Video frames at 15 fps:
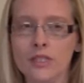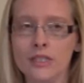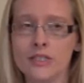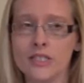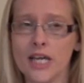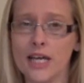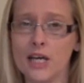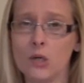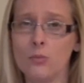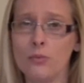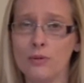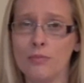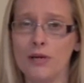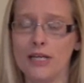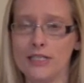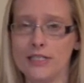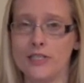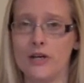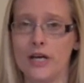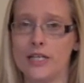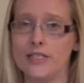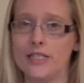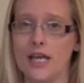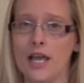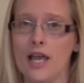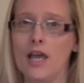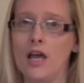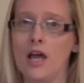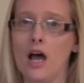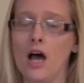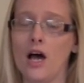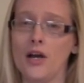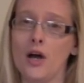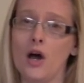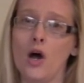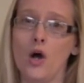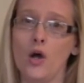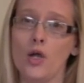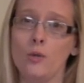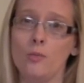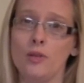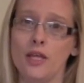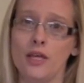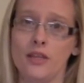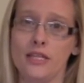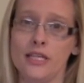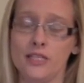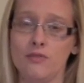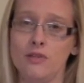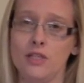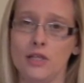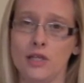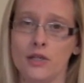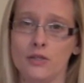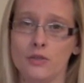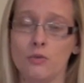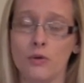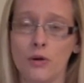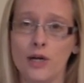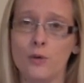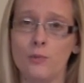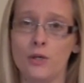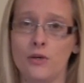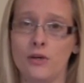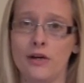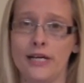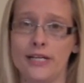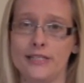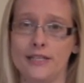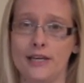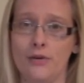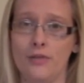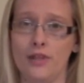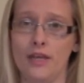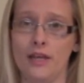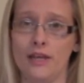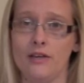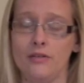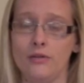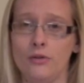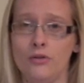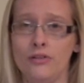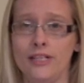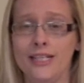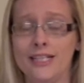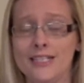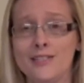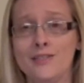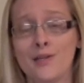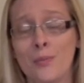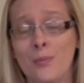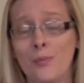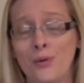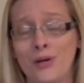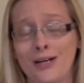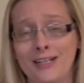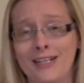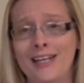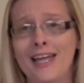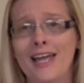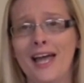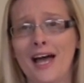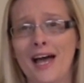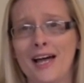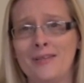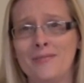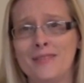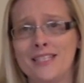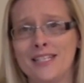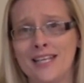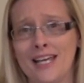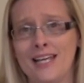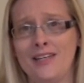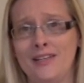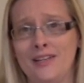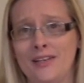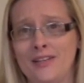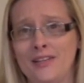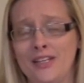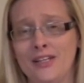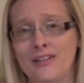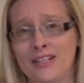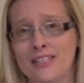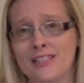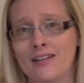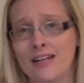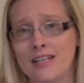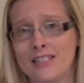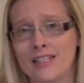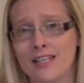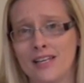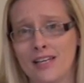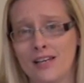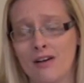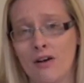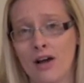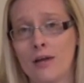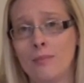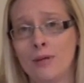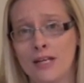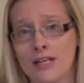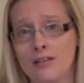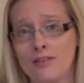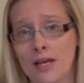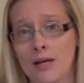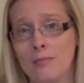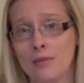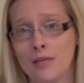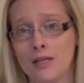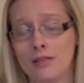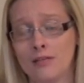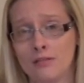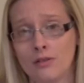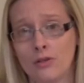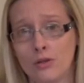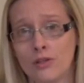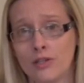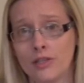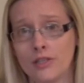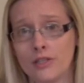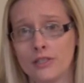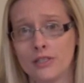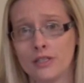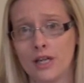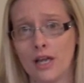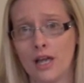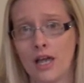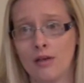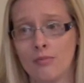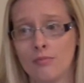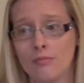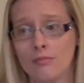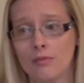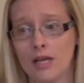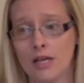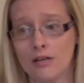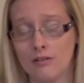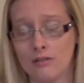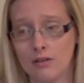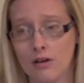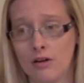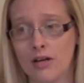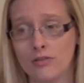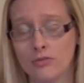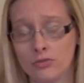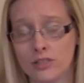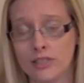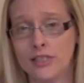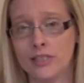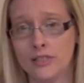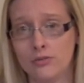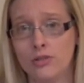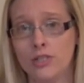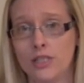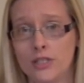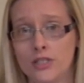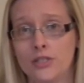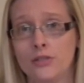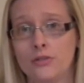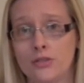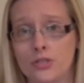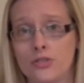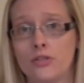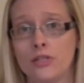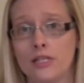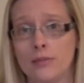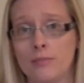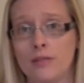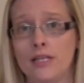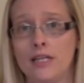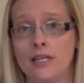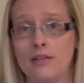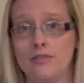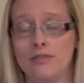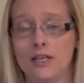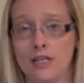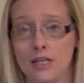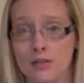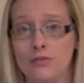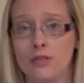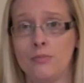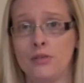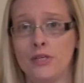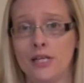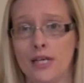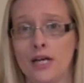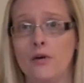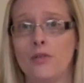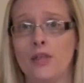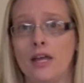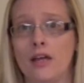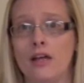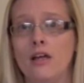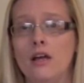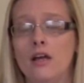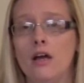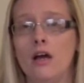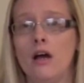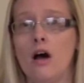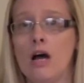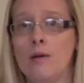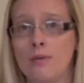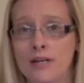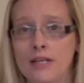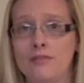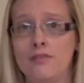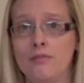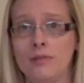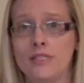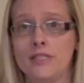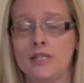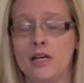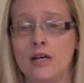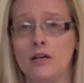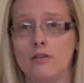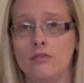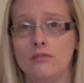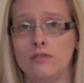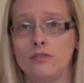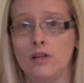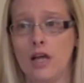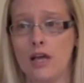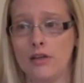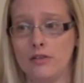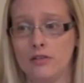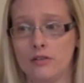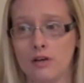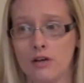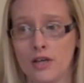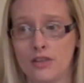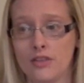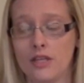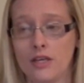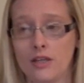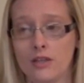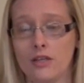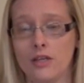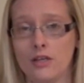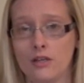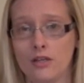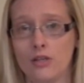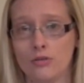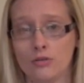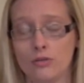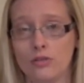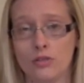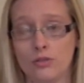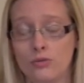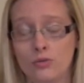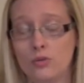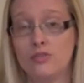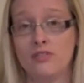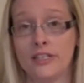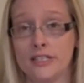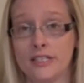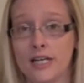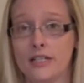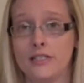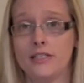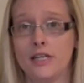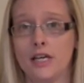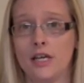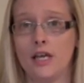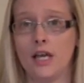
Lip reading: to help with my anxiety. And I hope that these videos will help you guys out there, or at least someone, to let you know that your anxiety, I believe, can be conquered. And I really, really do strongly believe in everybody out there. I believe in myself, and I think that you're all fantastic,